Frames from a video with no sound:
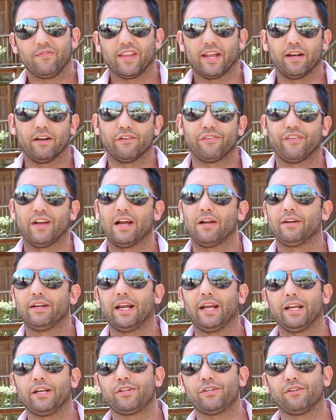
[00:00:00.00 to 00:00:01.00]
And the
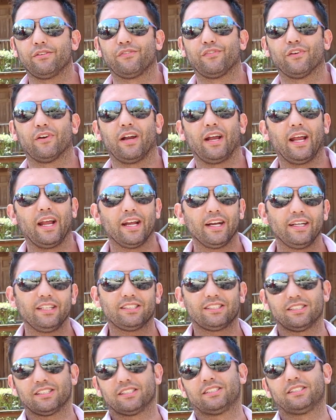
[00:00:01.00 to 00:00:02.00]
foundation for any
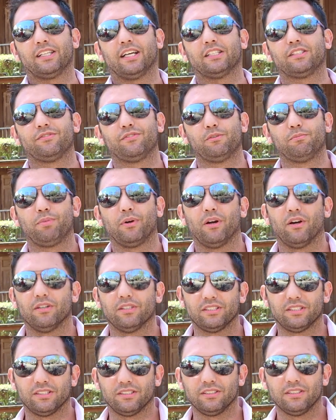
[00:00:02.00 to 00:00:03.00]
successful
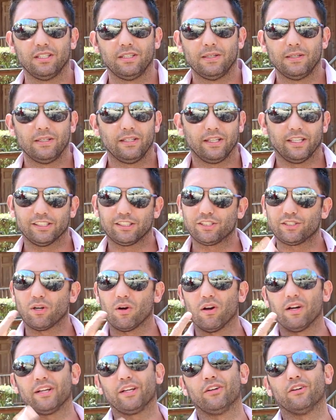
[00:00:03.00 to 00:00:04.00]
person is
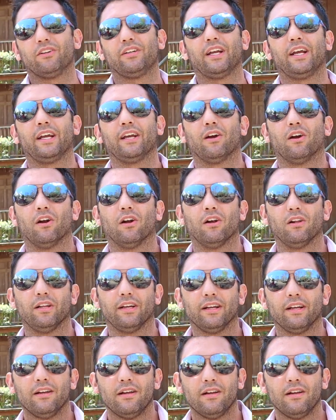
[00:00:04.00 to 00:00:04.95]
starting your day early.